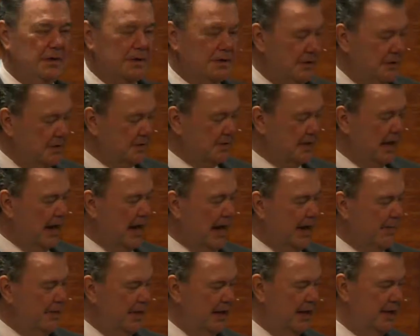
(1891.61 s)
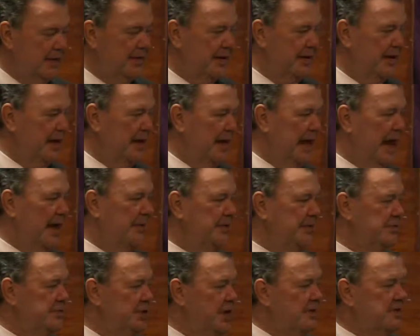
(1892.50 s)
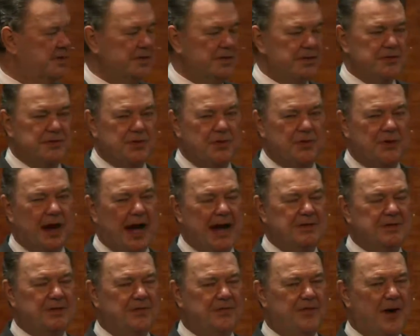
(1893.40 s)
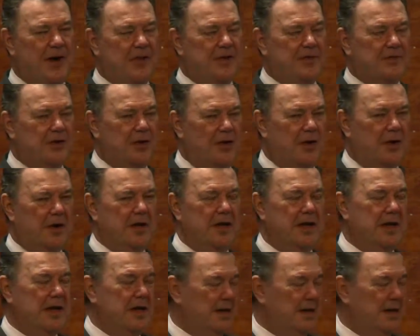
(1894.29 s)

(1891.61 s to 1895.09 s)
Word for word: who is a liar, but he that denieth that Jesus is the Christ, the Father of glory,